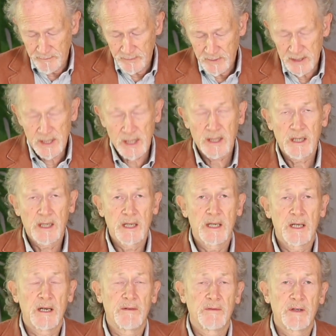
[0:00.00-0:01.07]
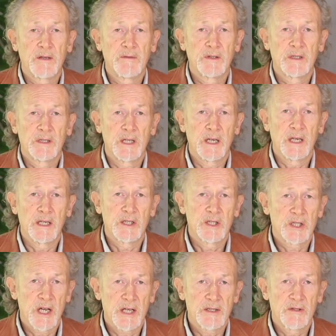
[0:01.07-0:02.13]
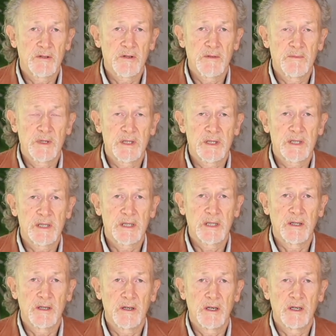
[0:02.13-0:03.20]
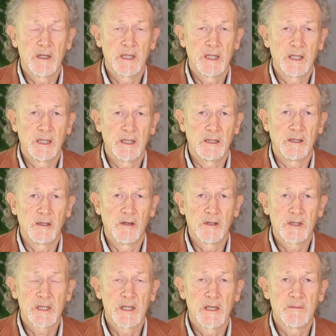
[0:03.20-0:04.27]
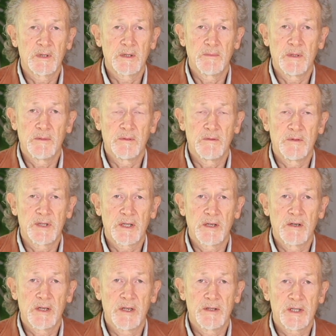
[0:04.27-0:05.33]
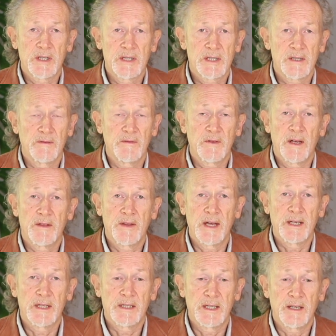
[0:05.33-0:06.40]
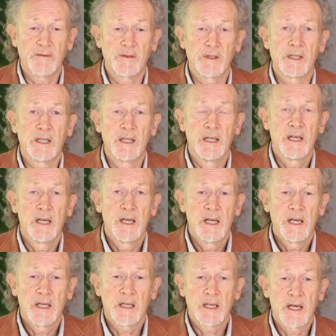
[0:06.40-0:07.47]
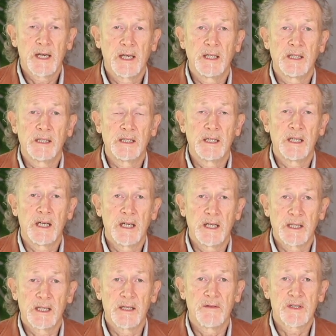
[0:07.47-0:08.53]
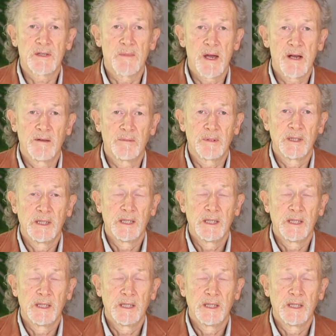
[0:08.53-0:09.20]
Secondly, I've given shiatsu treatments, long term to people with scoliosis, and found that definitely can give some help.